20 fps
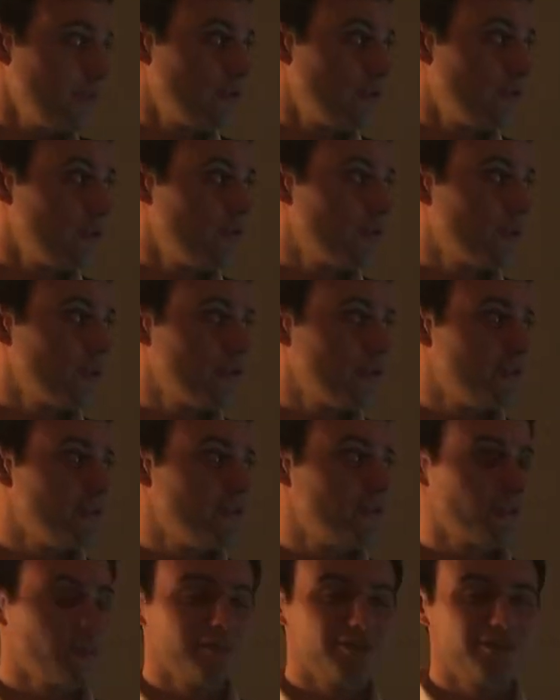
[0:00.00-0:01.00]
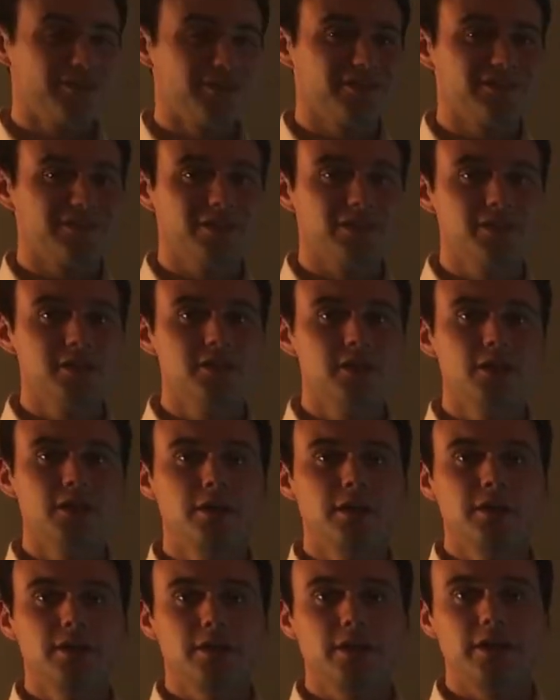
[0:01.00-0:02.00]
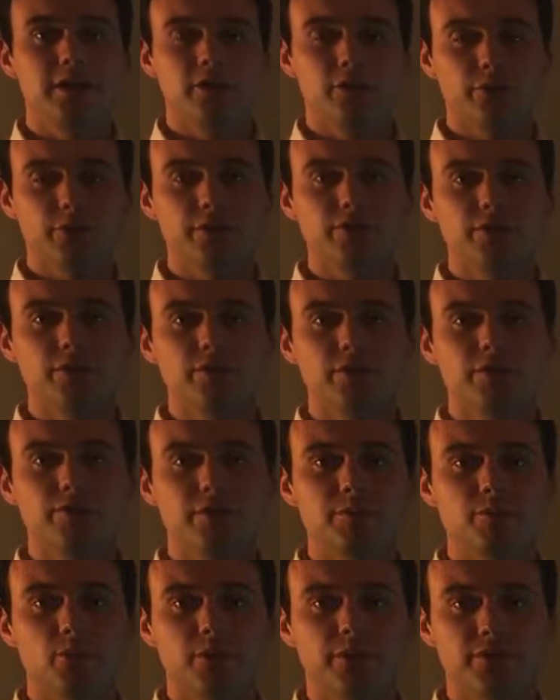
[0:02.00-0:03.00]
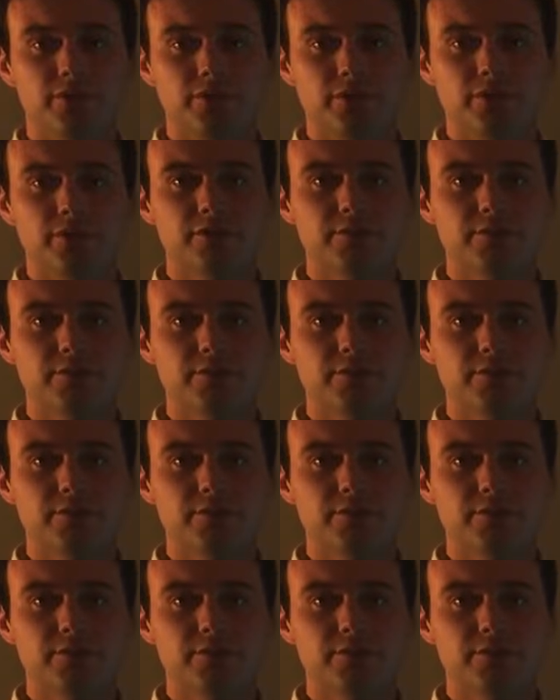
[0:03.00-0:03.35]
2014 to 2016, it increased to 15.6.